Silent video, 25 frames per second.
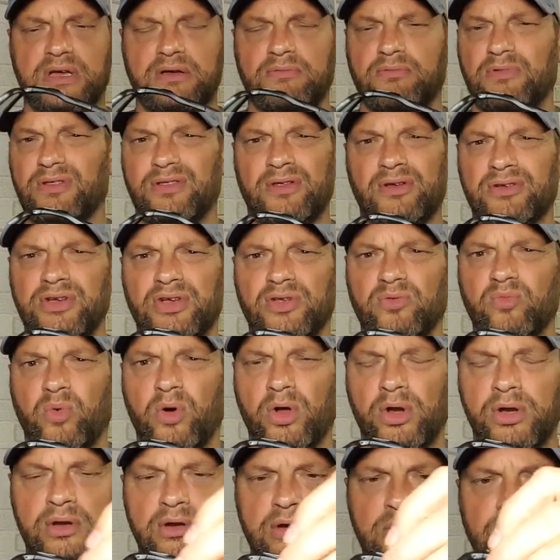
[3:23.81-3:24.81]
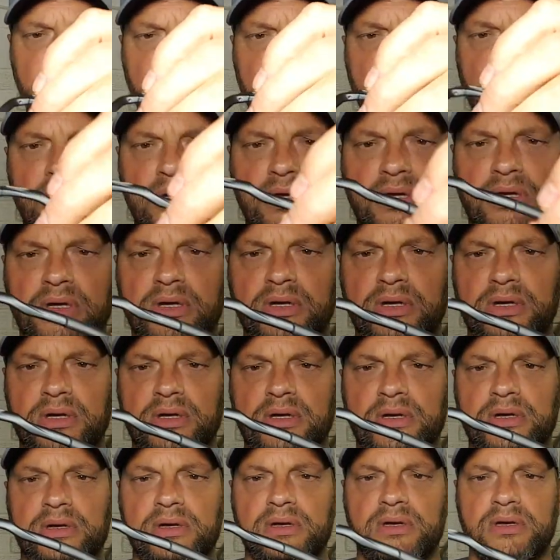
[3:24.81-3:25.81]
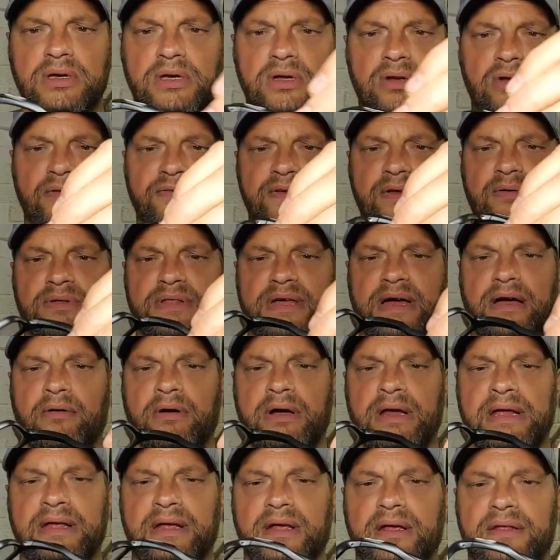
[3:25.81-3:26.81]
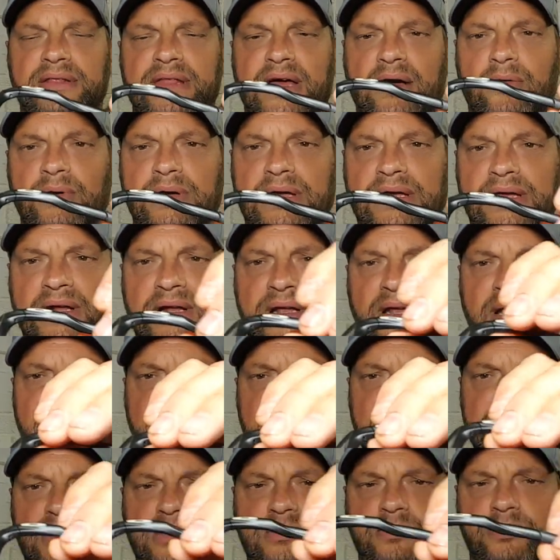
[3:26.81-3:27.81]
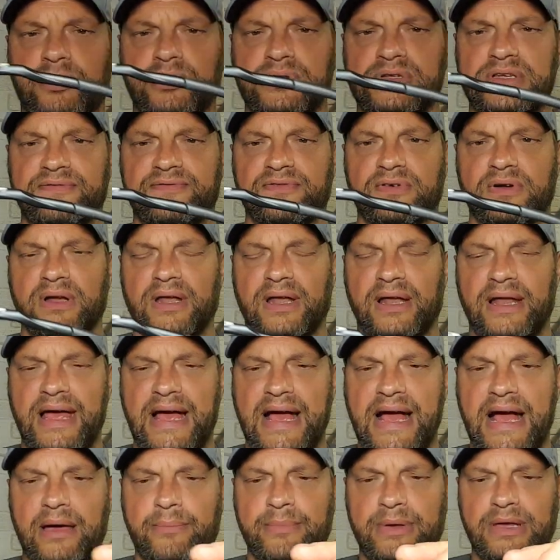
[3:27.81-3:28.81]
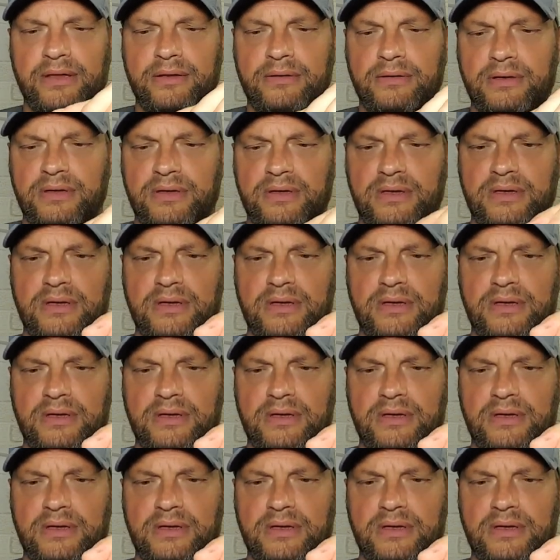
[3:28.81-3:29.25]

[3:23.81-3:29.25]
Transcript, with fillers: Well, not you'd want to, but you know, if you were that way that way inclined, you could put a different arm in.